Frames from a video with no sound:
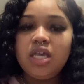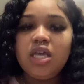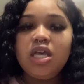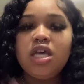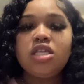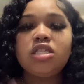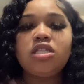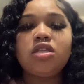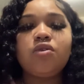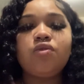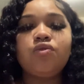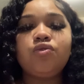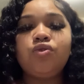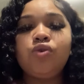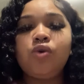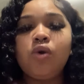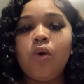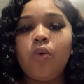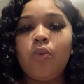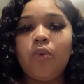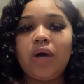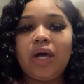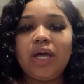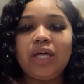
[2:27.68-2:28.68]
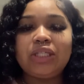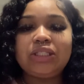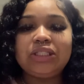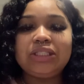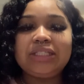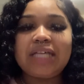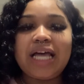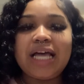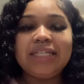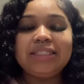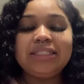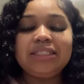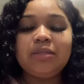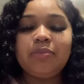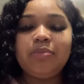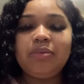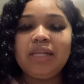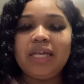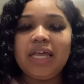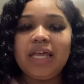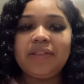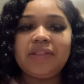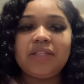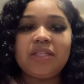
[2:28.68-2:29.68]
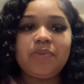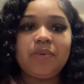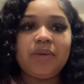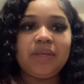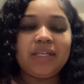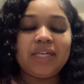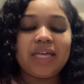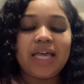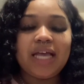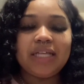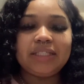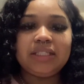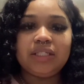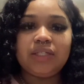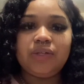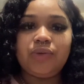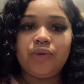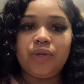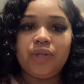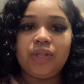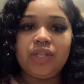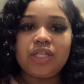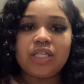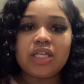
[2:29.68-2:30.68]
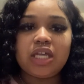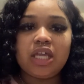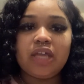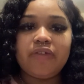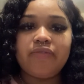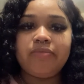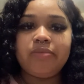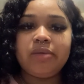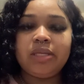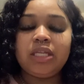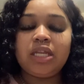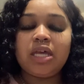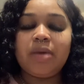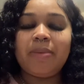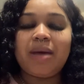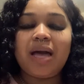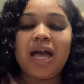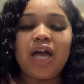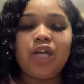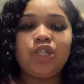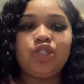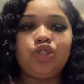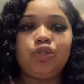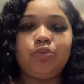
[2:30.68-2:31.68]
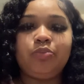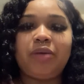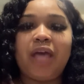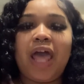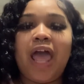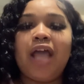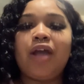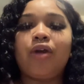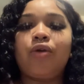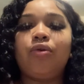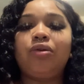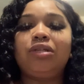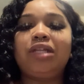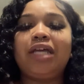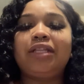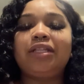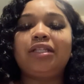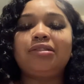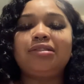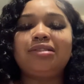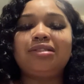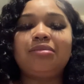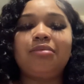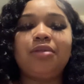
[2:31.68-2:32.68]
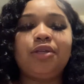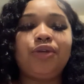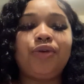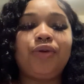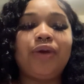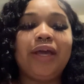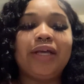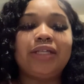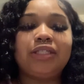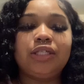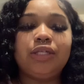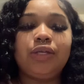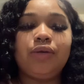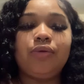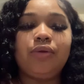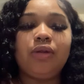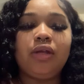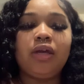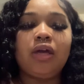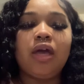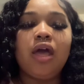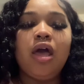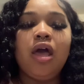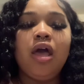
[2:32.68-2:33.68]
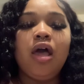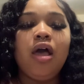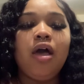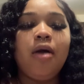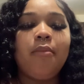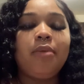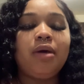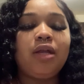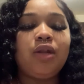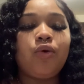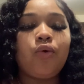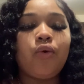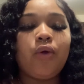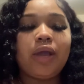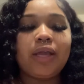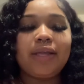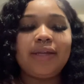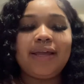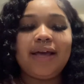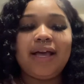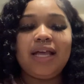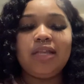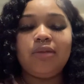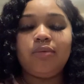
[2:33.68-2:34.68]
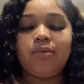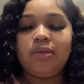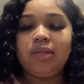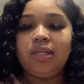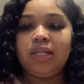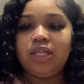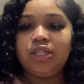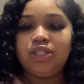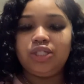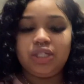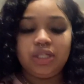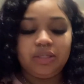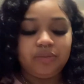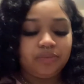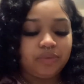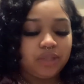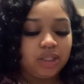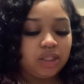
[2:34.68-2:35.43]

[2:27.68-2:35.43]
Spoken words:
So 2 of Wands, that's the plan that's being executed. This could even be done behind your back, or like just something you're executing. But Organized Religion.